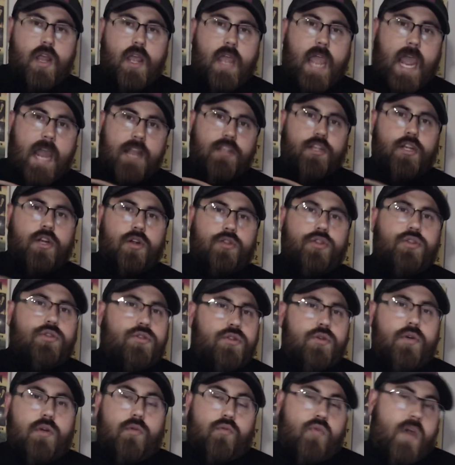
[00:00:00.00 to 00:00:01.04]
And you know, you
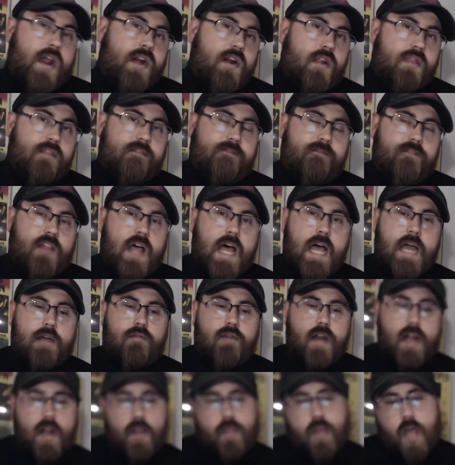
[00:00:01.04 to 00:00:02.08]
do it right on the fly,
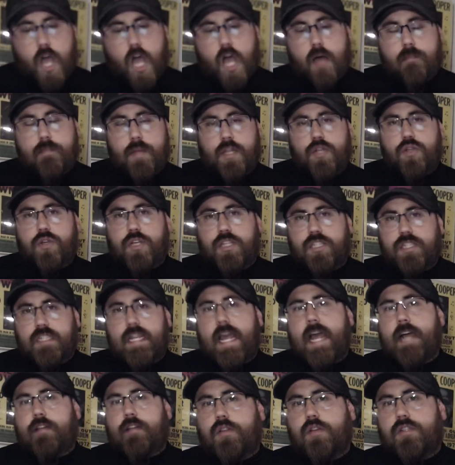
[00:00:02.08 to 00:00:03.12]
right on the hop, and you can
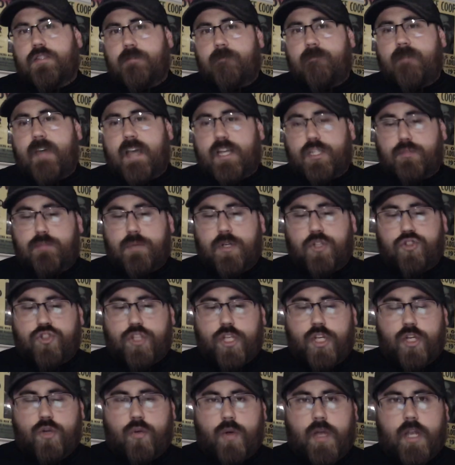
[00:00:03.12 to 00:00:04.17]
stack effects built
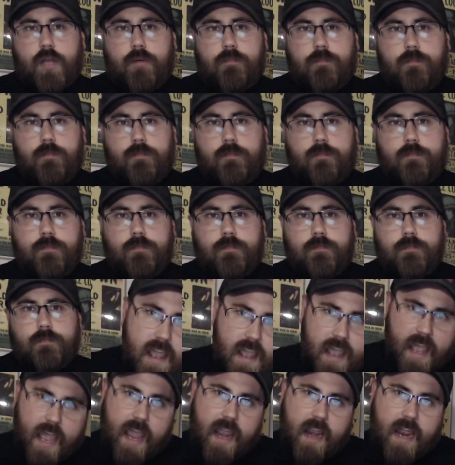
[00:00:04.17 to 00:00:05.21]
into it.
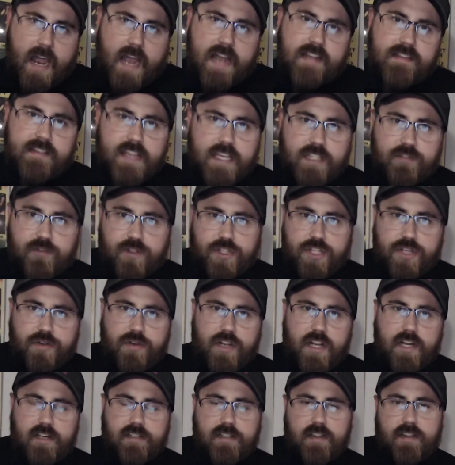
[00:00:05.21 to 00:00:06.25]
Hey guys, thanks for
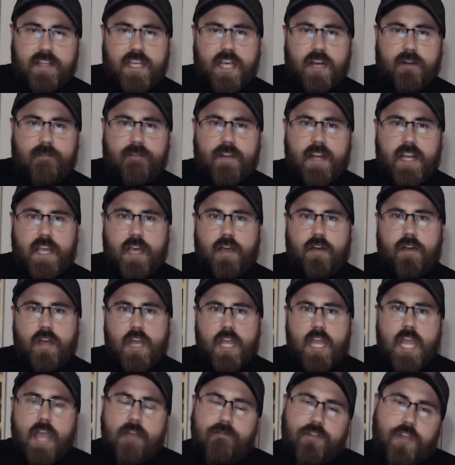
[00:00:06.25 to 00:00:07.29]
tuning into the gear video.
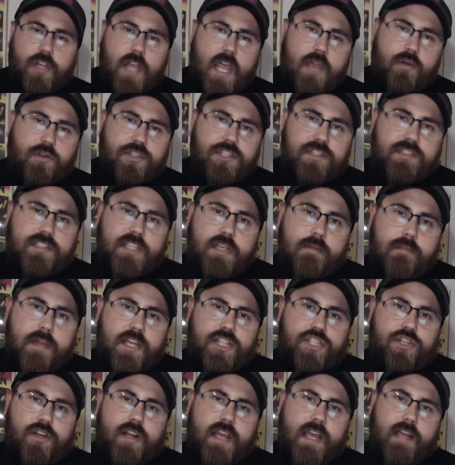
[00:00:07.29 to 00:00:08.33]
If you like what you see, make
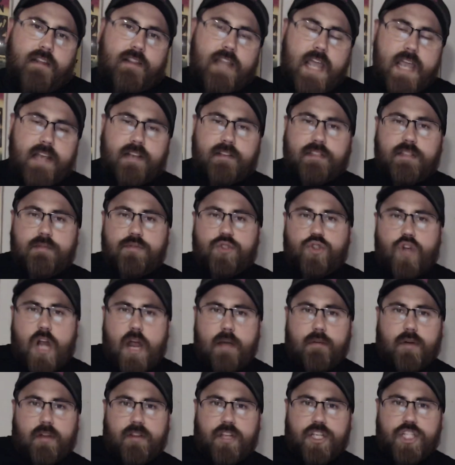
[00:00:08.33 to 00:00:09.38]
sure to hit like and
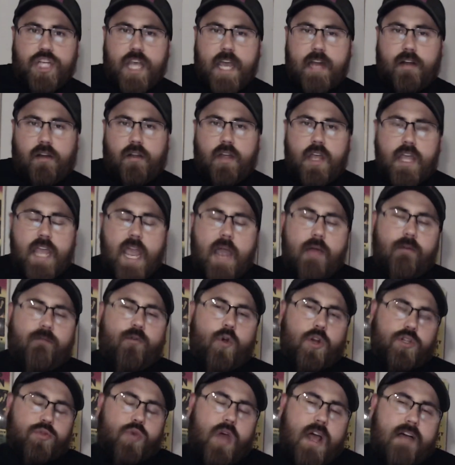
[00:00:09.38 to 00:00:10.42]
subscribe on the channel. And of
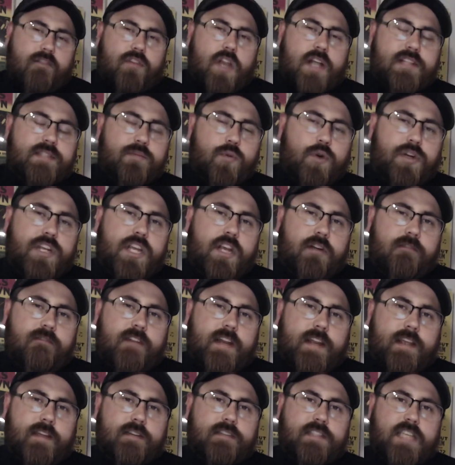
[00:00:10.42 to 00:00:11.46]
course, we'll have lots more gear
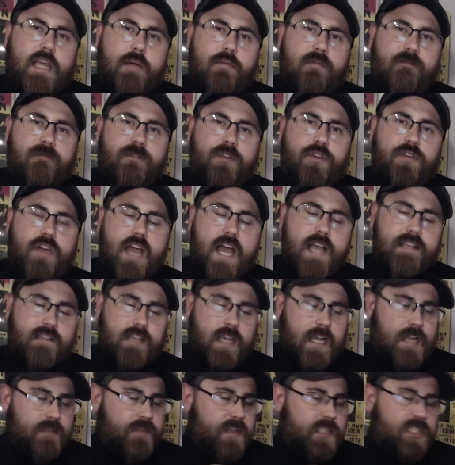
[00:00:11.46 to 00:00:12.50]
videos coming for you guys.
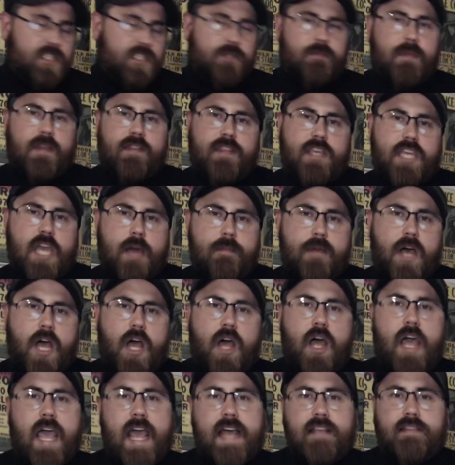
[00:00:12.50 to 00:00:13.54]
This has been the
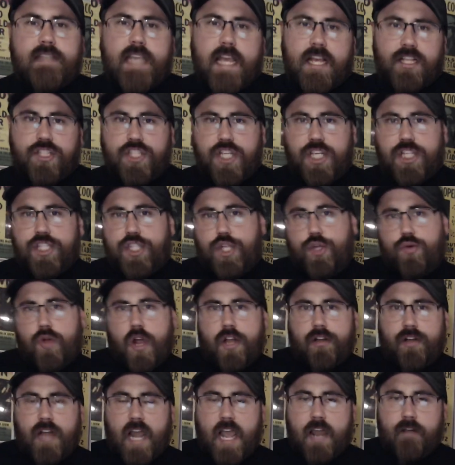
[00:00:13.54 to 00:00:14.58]
Yamaha
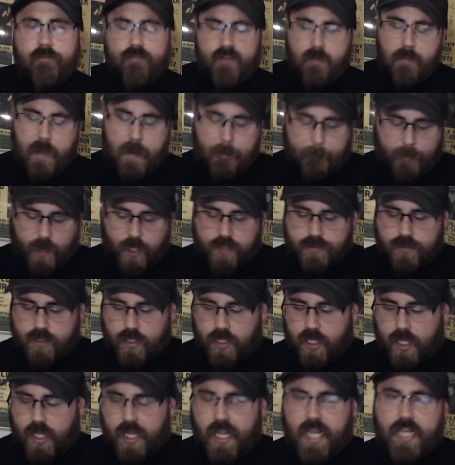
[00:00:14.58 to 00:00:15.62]
SLG200N from my personal
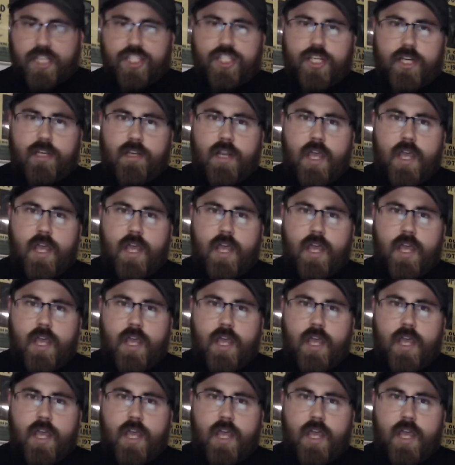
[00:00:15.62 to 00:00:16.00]
collection.